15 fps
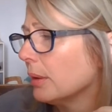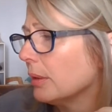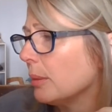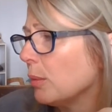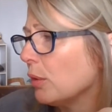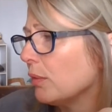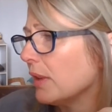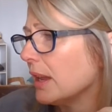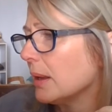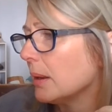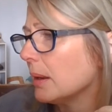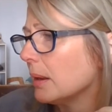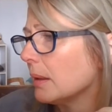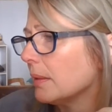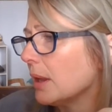
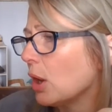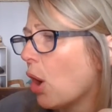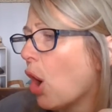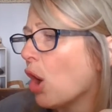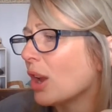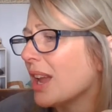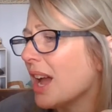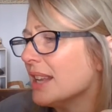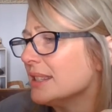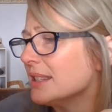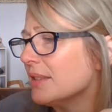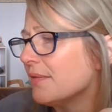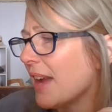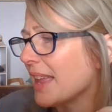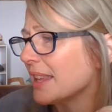movie, that all
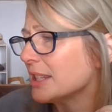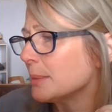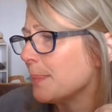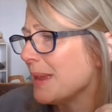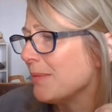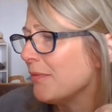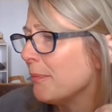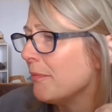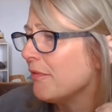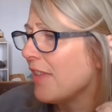guns and violence be